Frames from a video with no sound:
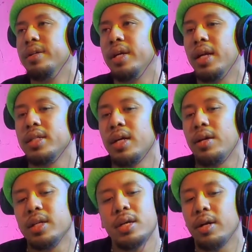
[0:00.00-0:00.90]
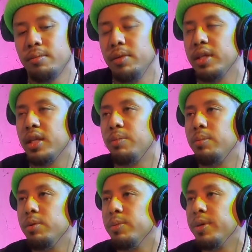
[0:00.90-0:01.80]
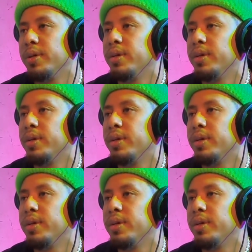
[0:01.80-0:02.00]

that's how I linked up with Bloomy.